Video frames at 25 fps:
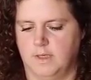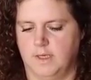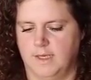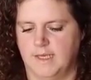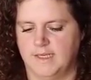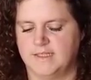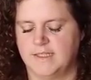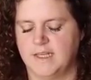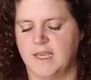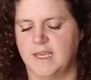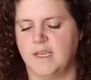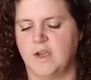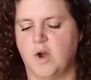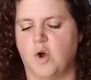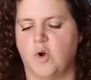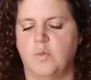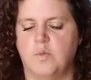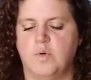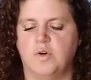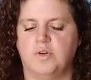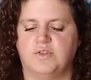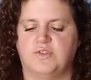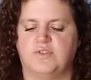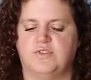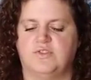It's like
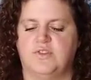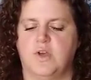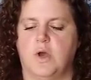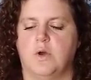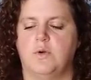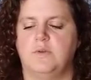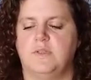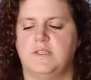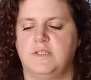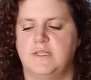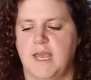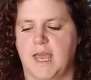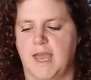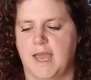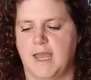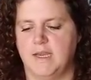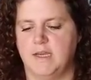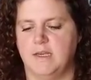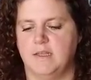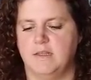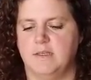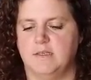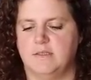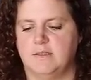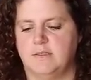almost so dead
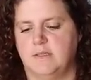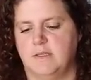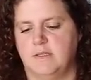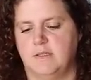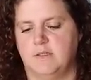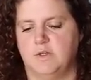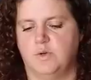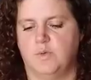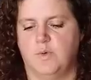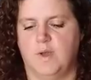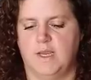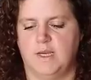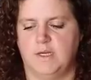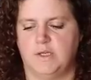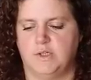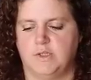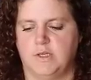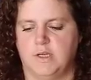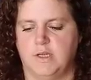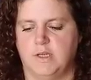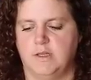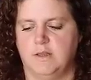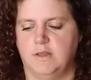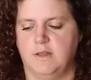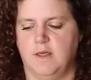in this
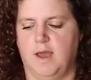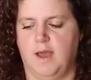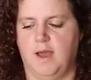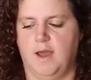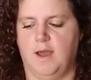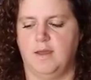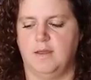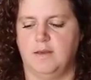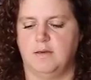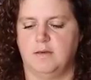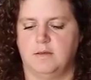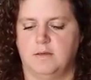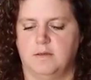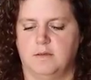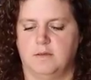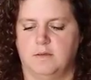situation that